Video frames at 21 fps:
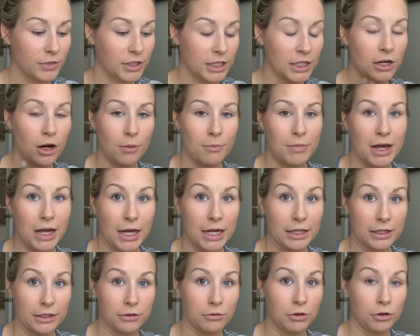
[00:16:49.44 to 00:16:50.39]
get on my
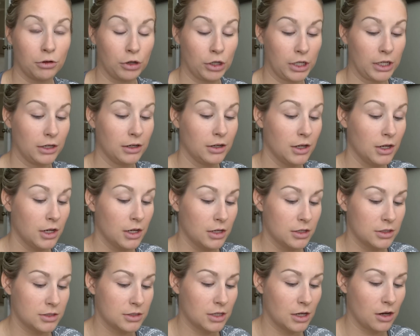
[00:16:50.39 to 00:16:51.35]
eyelid real good.
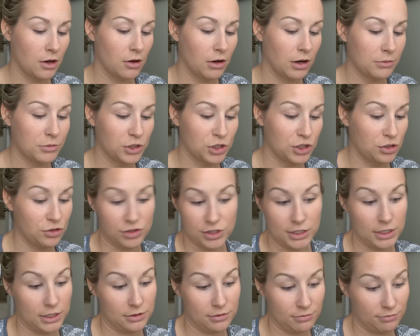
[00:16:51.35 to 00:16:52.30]
So I'm just
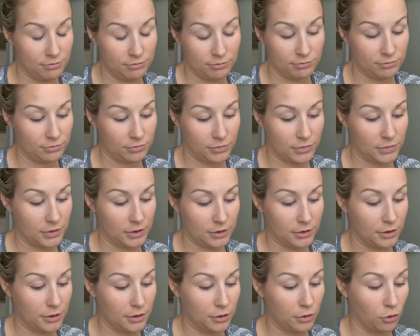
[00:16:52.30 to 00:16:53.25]
using a
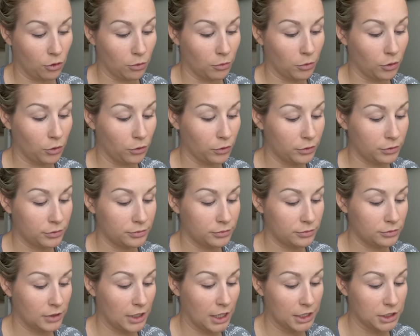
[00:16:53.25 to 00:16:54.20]
normal
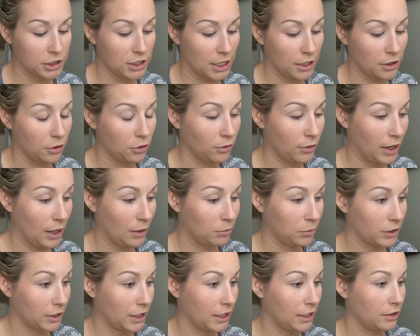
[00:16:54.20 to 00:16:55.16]
eyeshadow
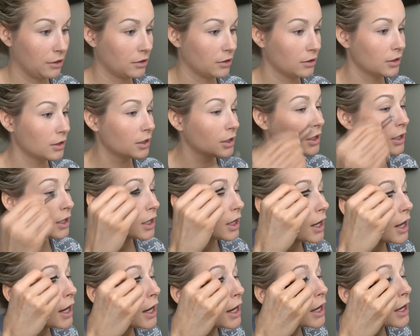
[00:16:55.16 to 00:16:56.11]
applicator.
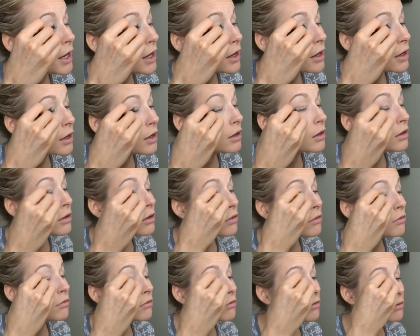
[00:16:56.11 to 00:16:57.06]
And
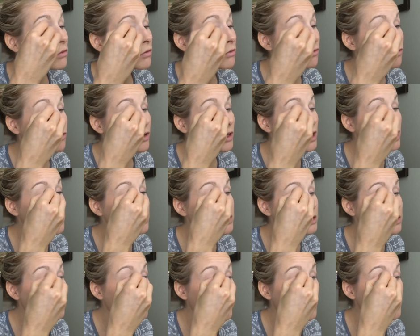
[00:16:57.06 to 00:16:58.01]
for
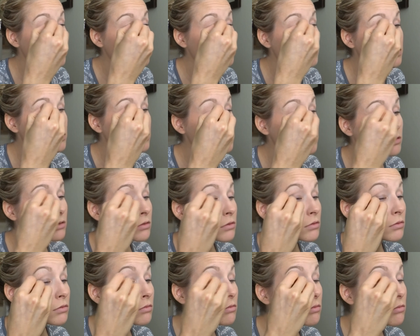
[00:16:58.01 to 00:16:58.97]
this, I just
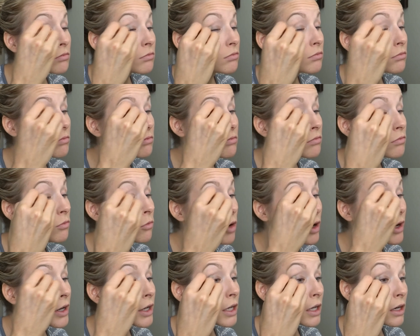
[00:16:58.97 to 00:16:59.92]

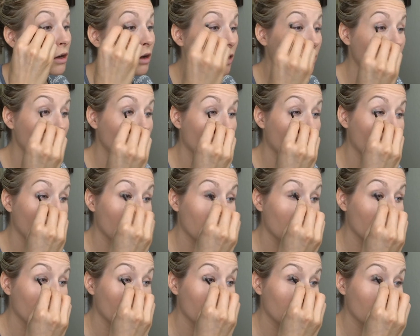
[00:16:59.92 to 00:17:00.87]
work it on
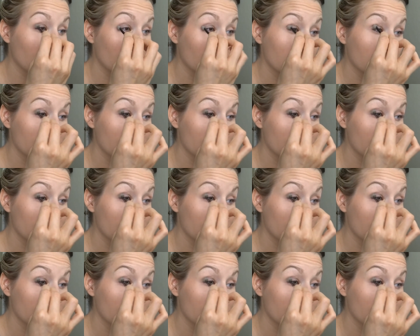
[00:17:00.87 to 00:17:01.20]
all